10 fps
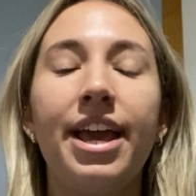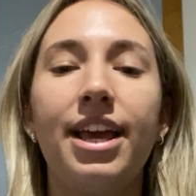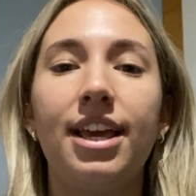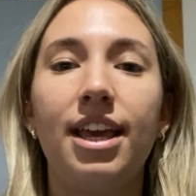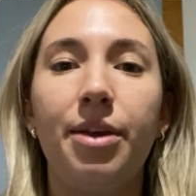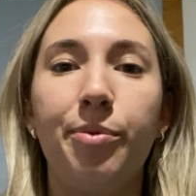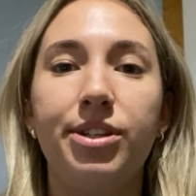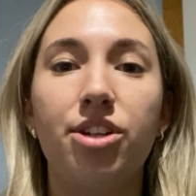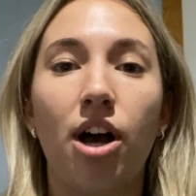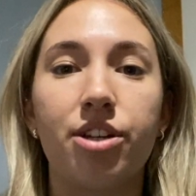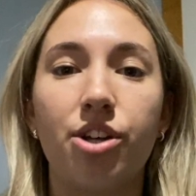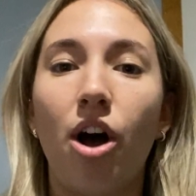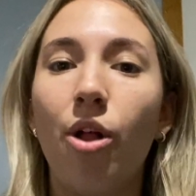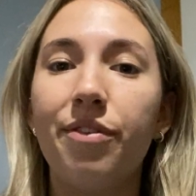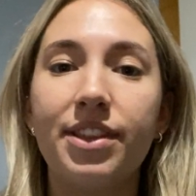he would talk to
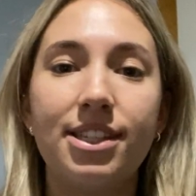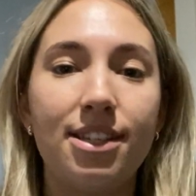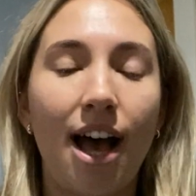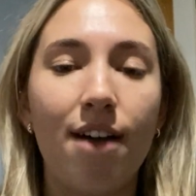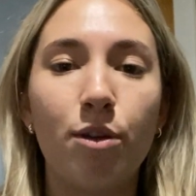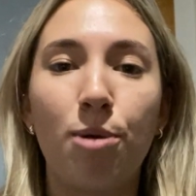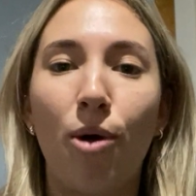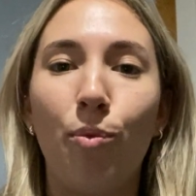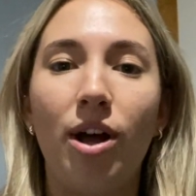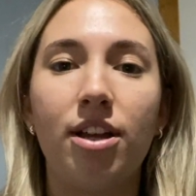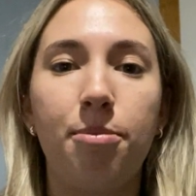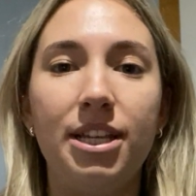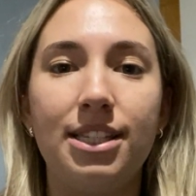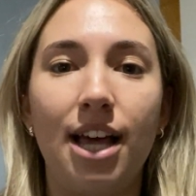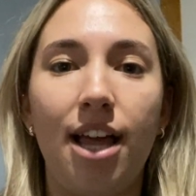all of the staff about what could be
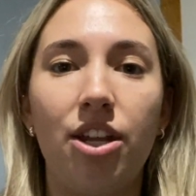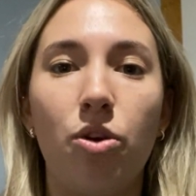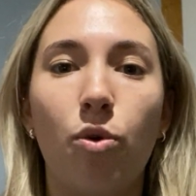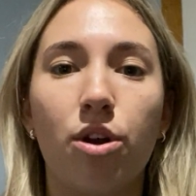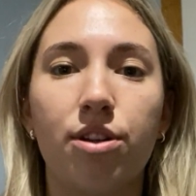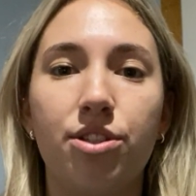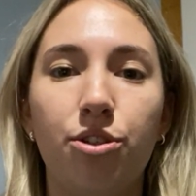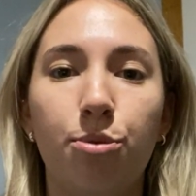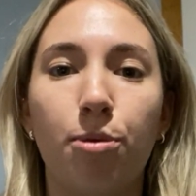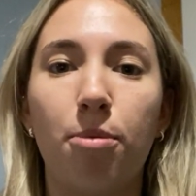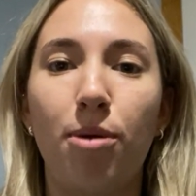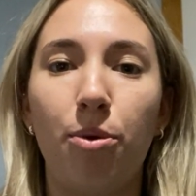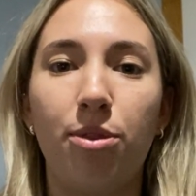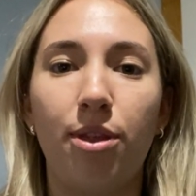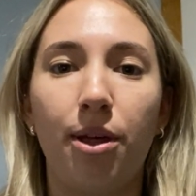done in order to
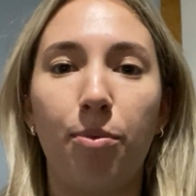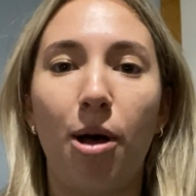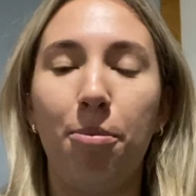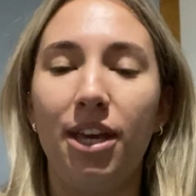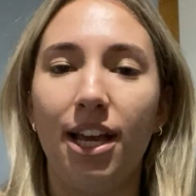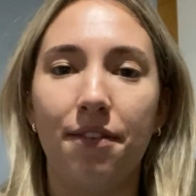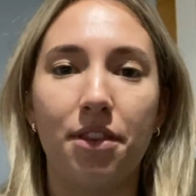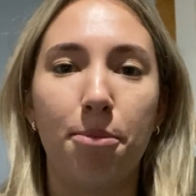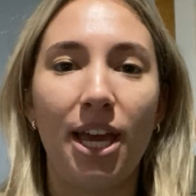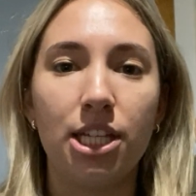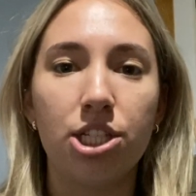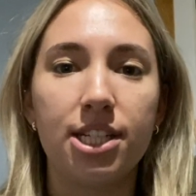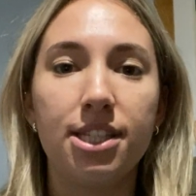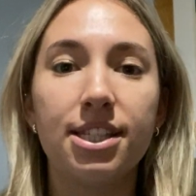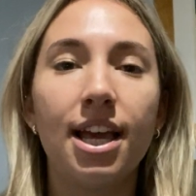promote the well-being of the
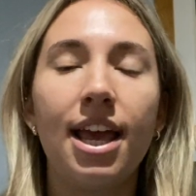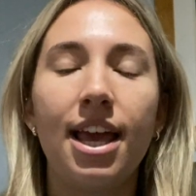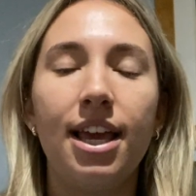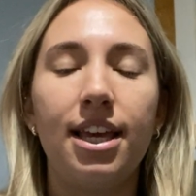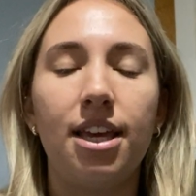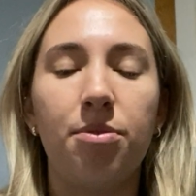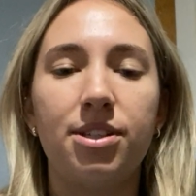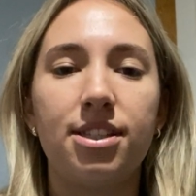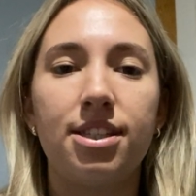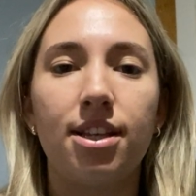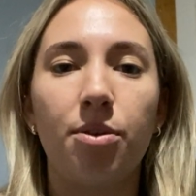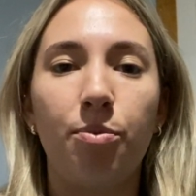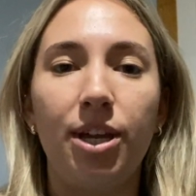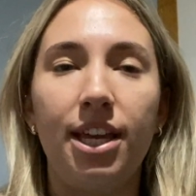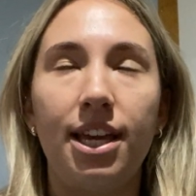patients.
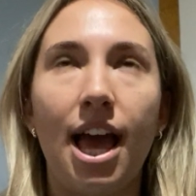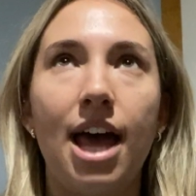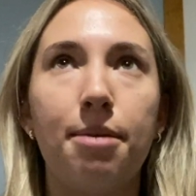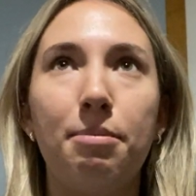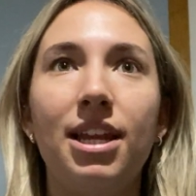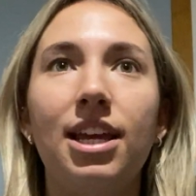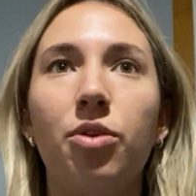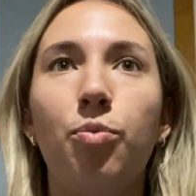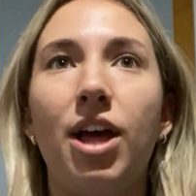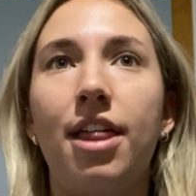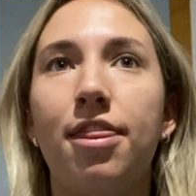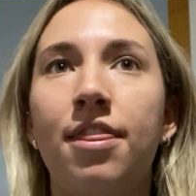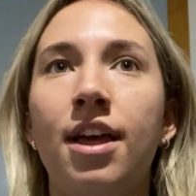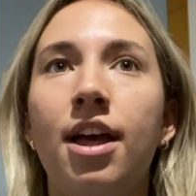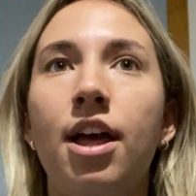We had a meeting with
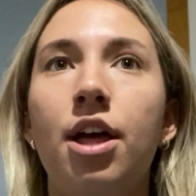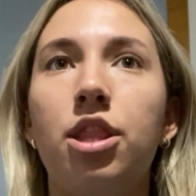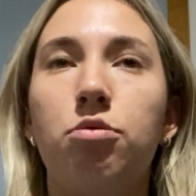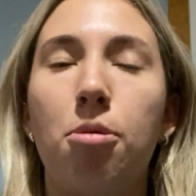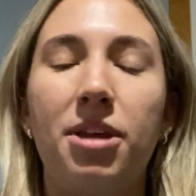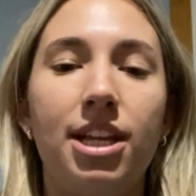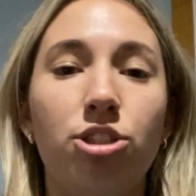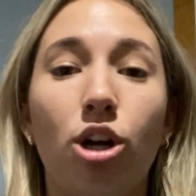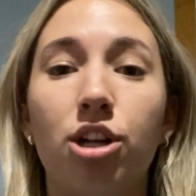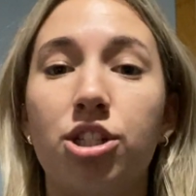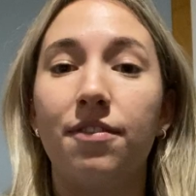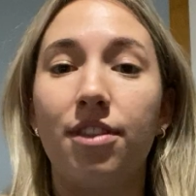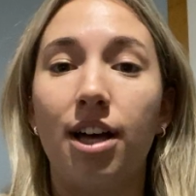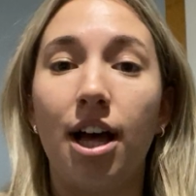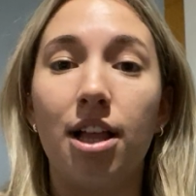the woman in charge
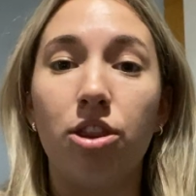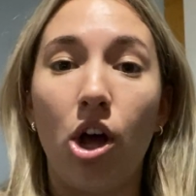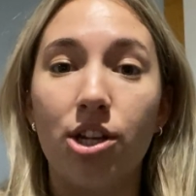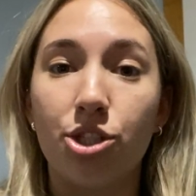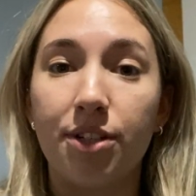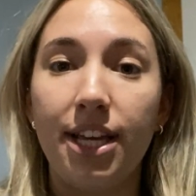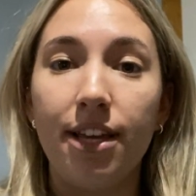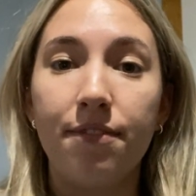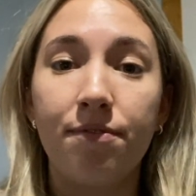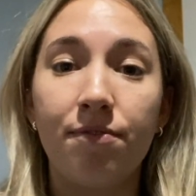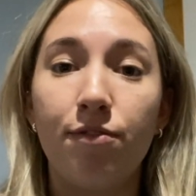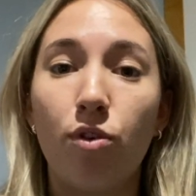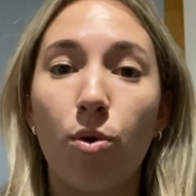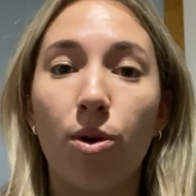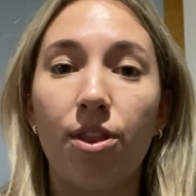the laundry
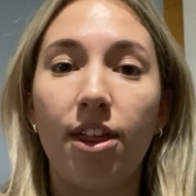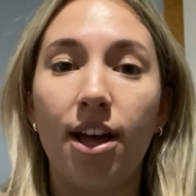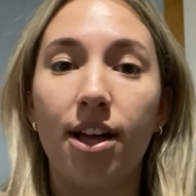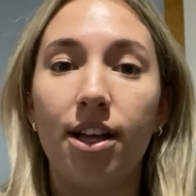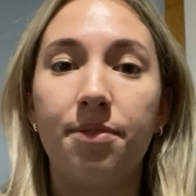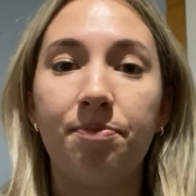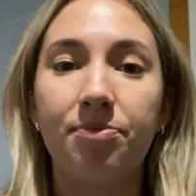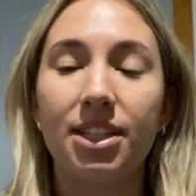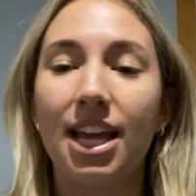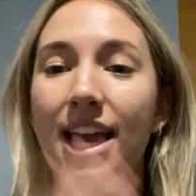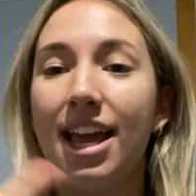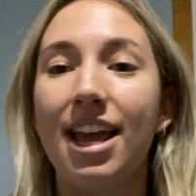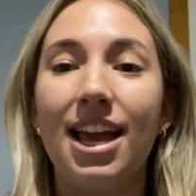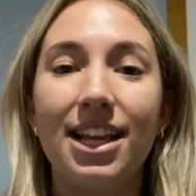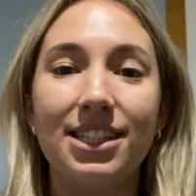for the
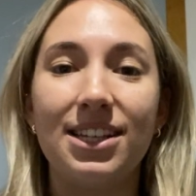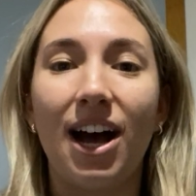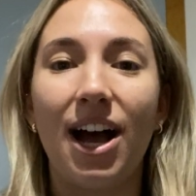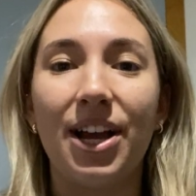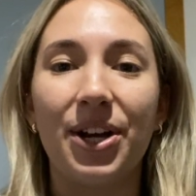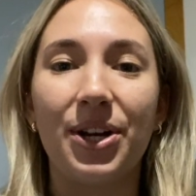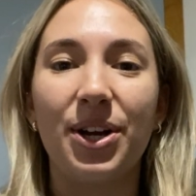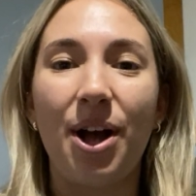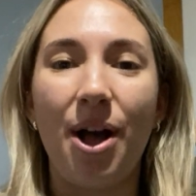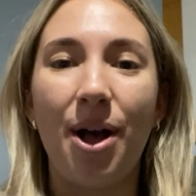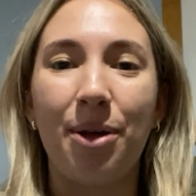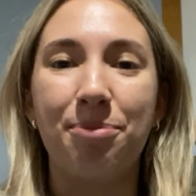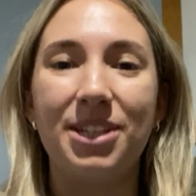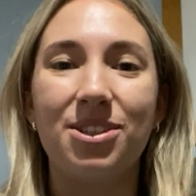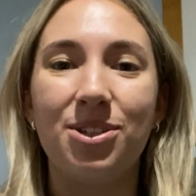entire
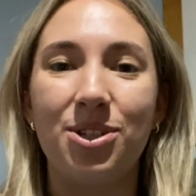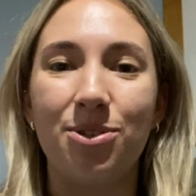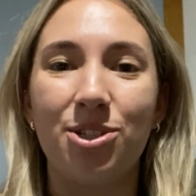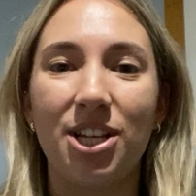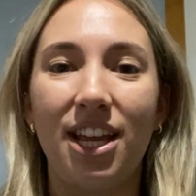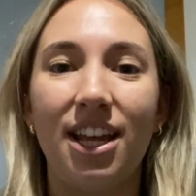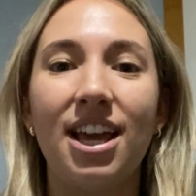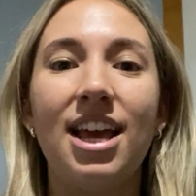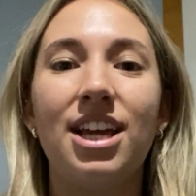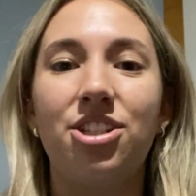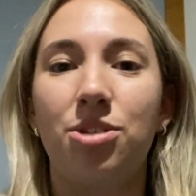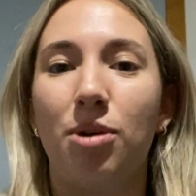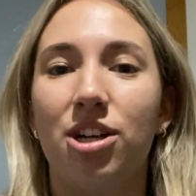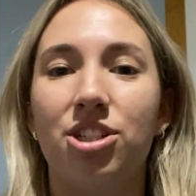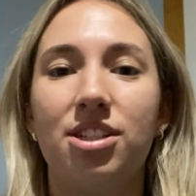institution. She
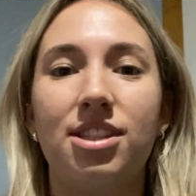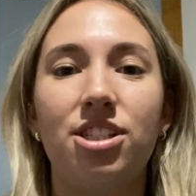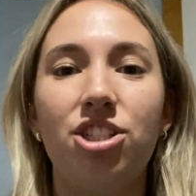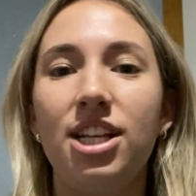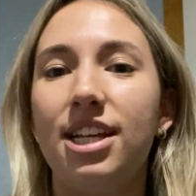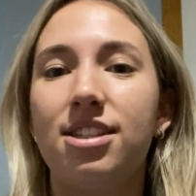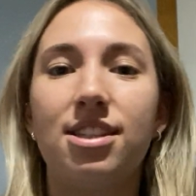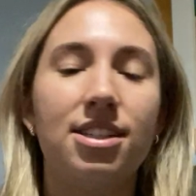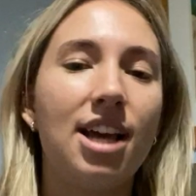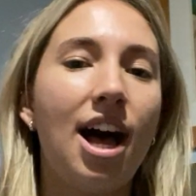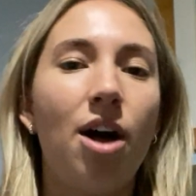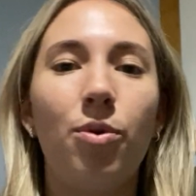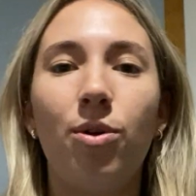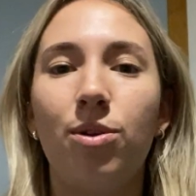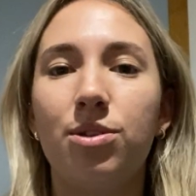washes the sheets, the
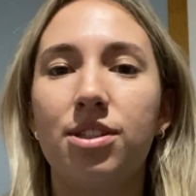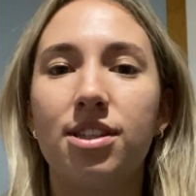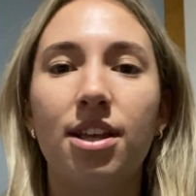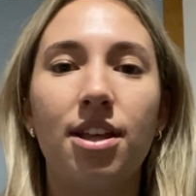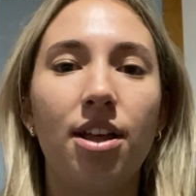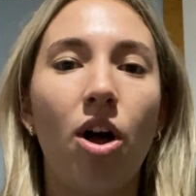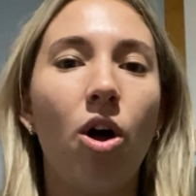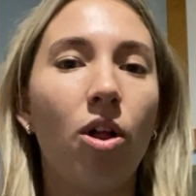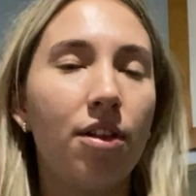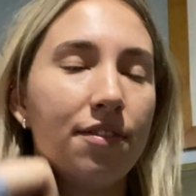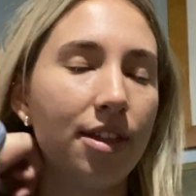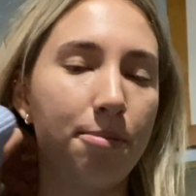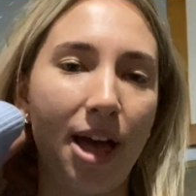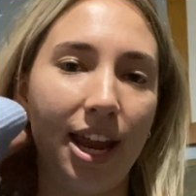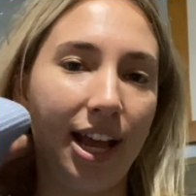towels, all of the
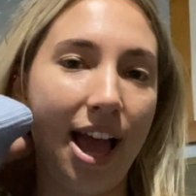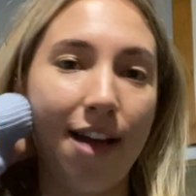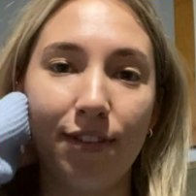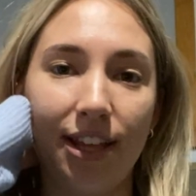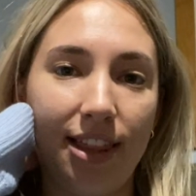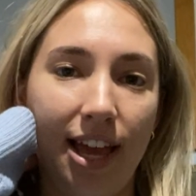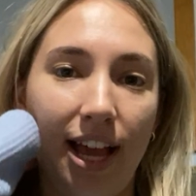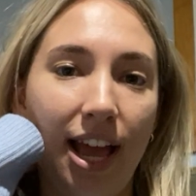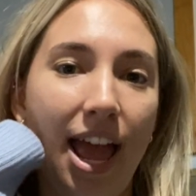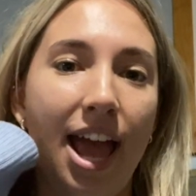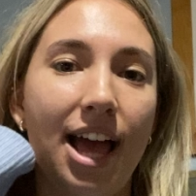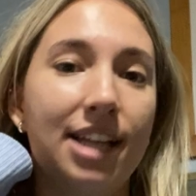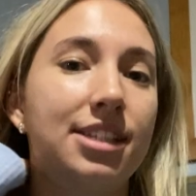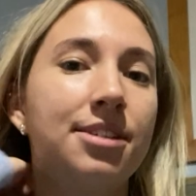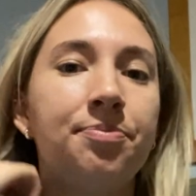bedding, everything, and